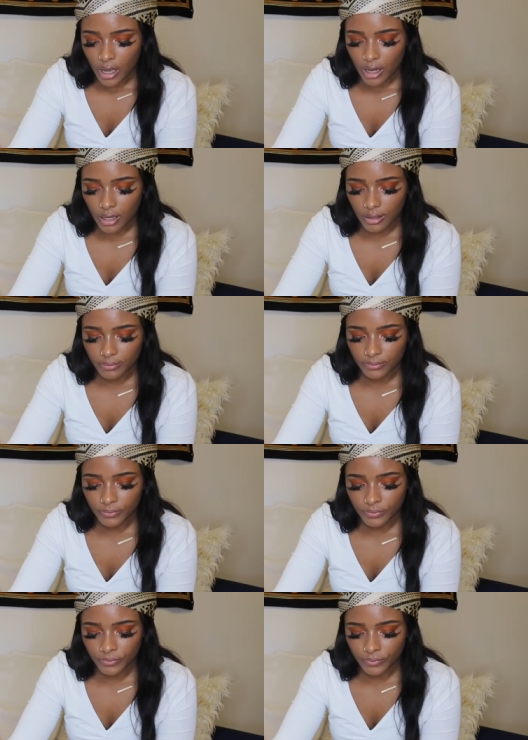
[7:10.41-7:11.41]

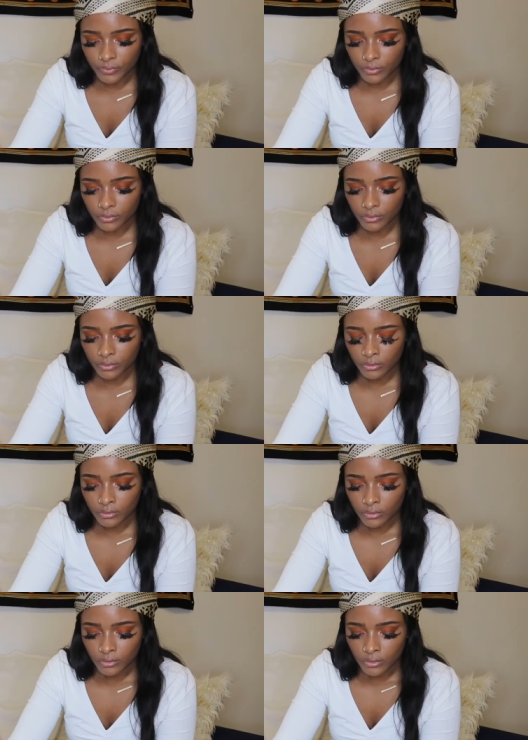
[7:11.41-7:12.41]

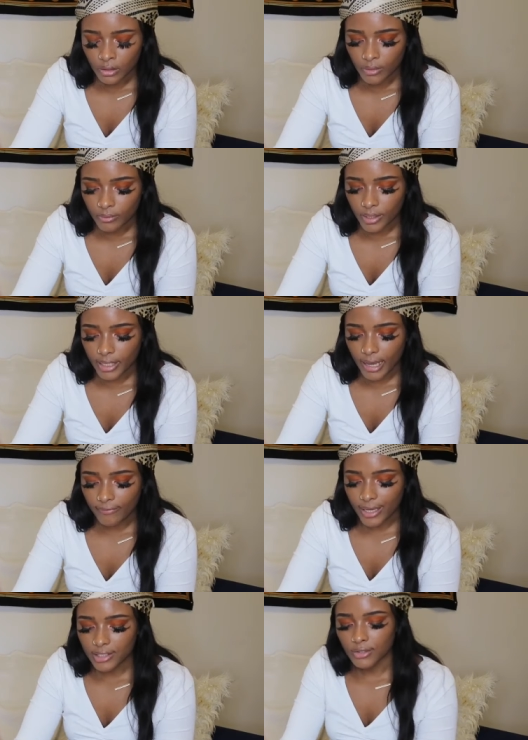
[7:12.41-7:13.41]
But yeah,
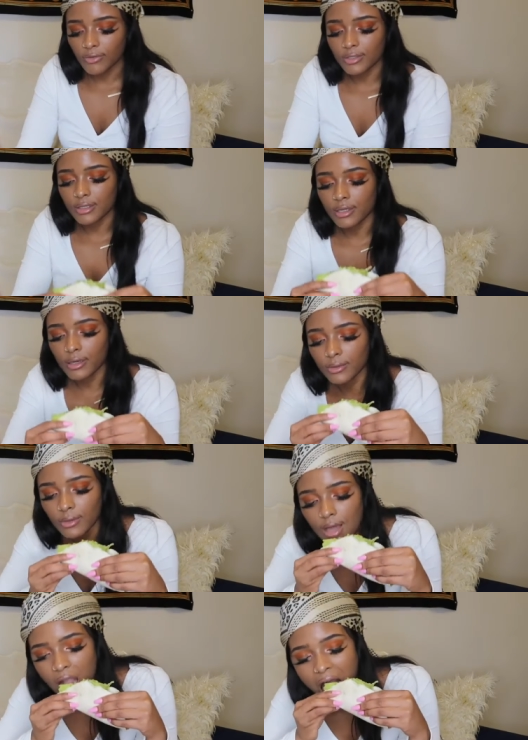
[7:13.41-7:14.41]
Fashion Nova is the GOAT.